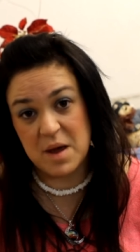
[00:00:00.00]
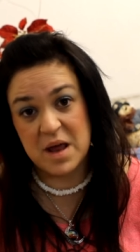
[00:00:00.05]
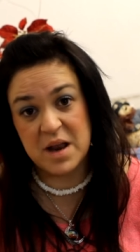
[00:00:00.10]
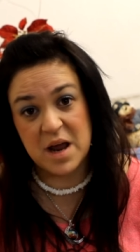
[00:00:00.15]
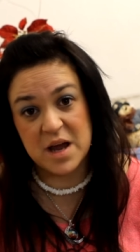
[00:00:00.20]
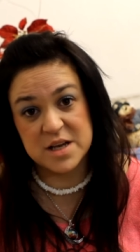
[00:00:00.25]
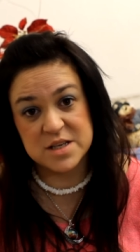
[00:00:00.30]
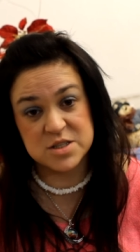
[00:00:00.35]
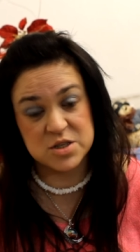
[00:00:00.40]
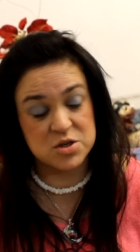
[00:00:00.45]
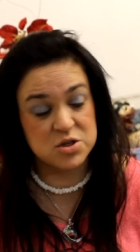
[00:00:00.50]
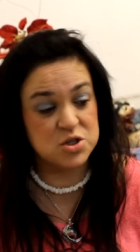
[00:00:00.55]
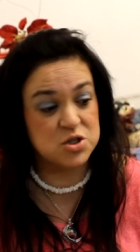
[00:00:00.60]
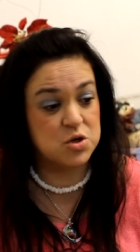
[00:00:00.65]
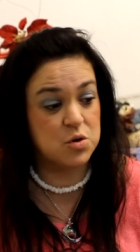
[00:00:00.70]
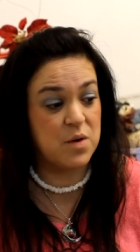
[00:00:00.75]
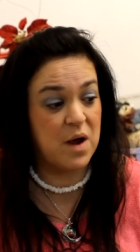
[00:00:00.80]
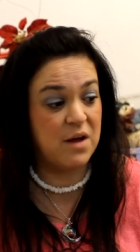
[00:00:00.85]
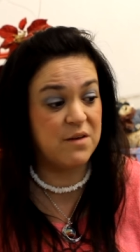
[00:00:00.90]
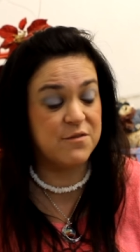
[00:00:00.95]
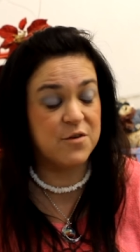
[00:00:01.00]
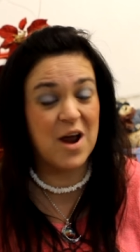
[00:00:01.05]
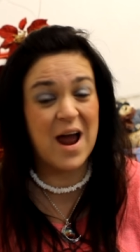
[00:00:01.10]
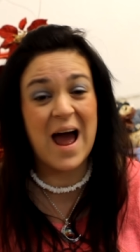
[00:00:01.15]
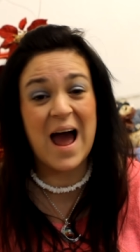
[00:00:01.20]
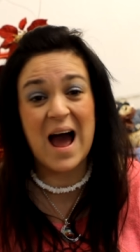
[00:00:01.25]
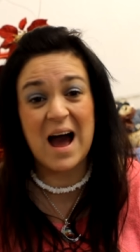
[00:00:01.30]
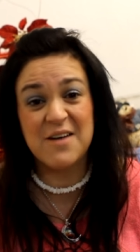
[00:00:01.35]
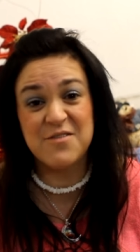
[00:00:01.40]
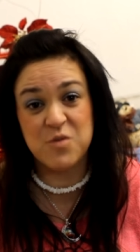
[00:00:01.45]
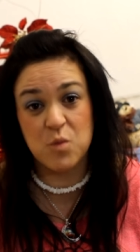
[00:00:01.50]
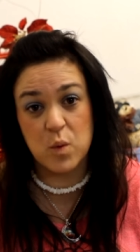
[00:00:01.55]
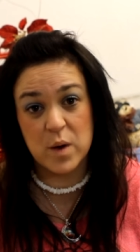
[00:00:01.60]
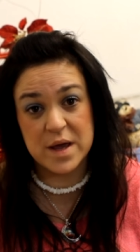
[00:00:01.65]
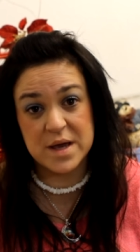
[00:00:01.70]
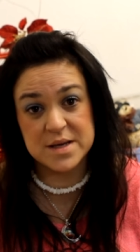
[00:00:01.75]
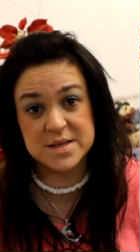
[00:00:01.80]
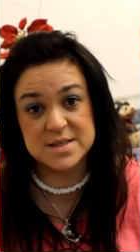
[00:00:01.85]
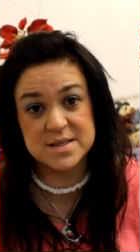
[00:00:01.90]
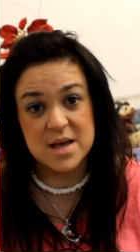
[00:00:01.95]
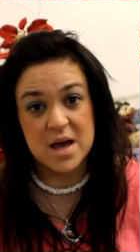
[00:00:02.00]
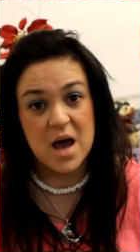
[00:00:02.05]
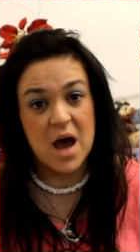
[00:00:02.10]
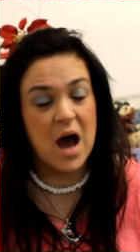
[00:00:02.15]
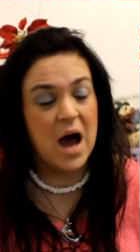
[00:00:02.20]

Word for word: and I searched around for half wigs.